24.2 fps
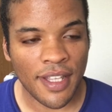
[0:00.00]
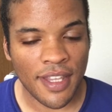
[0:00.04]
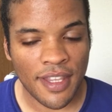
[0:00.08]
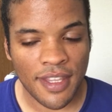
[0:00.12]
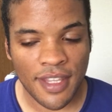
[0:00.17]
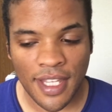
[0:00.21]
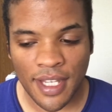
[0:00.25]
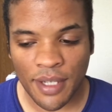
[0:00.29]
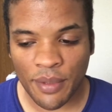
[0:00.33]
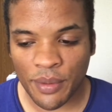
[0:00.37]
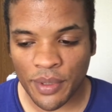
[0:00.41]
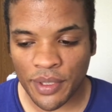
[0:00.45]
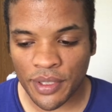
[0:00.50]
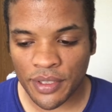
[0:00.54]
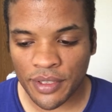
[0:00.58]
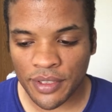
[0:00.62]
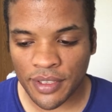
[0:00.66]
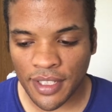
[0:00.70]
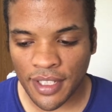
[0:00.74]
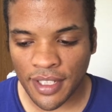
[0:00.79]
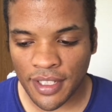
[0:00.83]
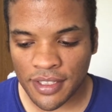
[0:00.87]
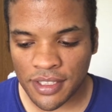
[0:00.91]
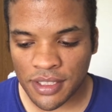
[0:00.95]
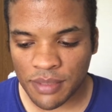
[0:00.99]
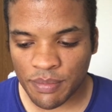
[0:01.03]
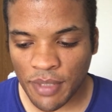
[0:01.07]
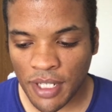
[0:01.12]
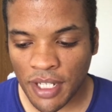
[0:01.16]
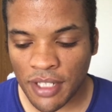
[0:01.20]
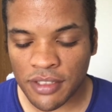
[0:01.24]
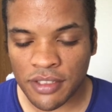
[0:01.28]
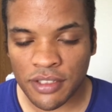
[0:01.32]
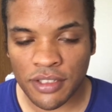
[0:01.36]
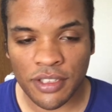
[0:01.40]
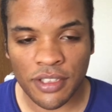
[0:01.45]
they will
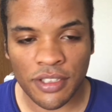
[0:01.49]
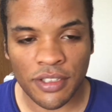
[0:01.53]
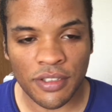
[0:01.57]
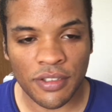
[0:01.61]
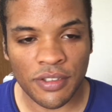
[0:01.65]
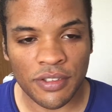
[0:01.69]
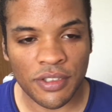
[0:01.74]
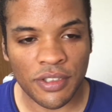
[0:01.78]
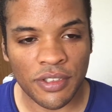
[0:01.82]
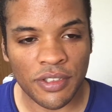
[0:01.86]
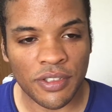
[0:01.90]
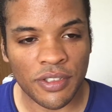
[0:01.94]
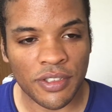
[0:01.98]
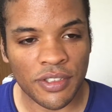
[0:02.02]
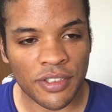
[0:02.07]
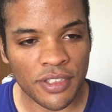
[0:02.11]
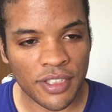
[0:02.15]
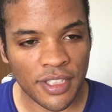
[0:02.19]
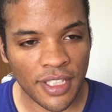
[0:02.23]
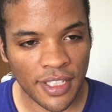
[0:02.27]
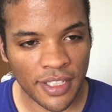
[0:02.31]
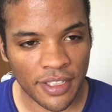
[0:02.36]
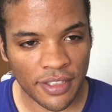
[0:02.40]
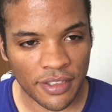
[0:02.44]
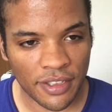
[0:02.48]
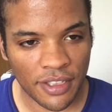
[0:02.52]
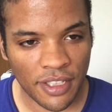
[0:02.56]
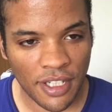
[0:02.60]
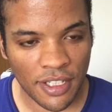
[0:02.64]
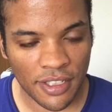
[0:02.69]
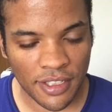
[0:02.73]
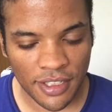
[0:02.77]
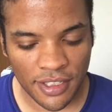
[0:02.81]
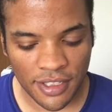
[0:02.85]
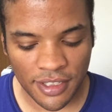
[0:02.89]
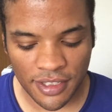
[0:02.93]
sponsor you so you can stay here
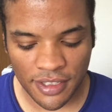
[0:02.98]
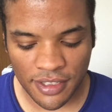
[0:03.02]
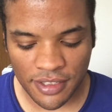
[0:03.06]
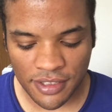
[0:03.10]
longer.